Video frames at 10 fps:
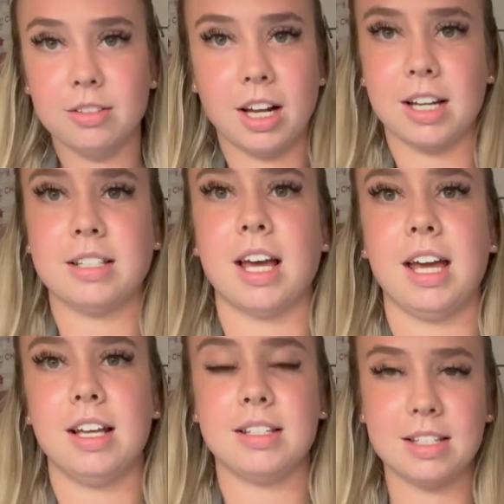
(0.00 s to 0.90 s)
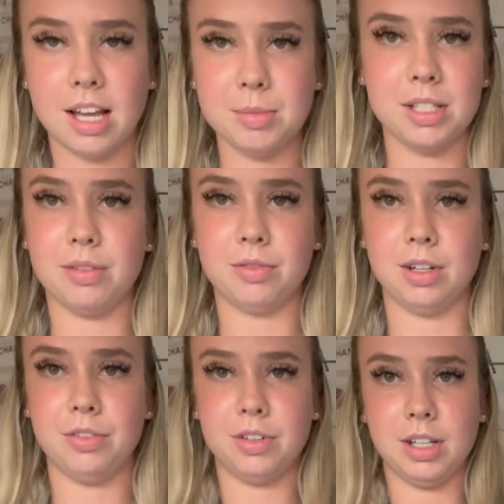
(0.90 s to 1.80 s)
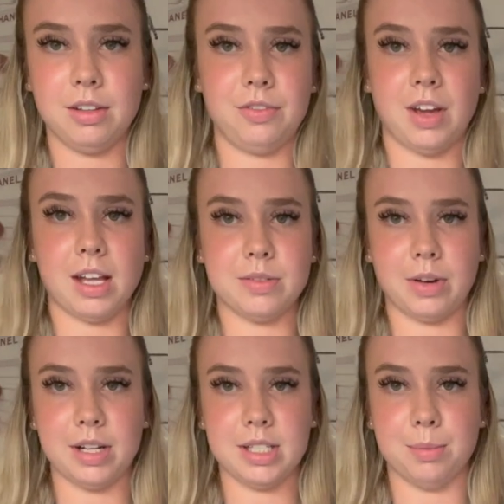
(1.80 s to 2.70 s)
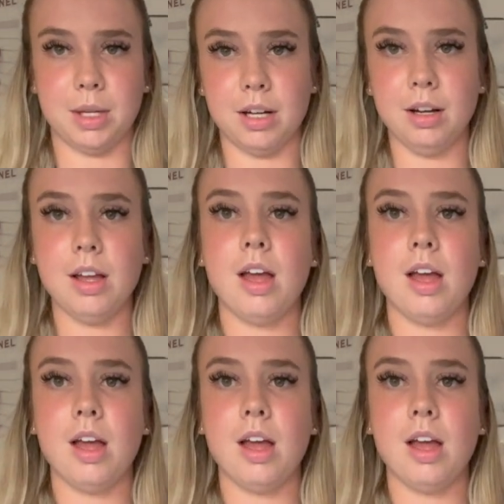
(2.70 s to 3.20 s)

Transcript: like i say it's the same as the other one i feel like the fit is very similar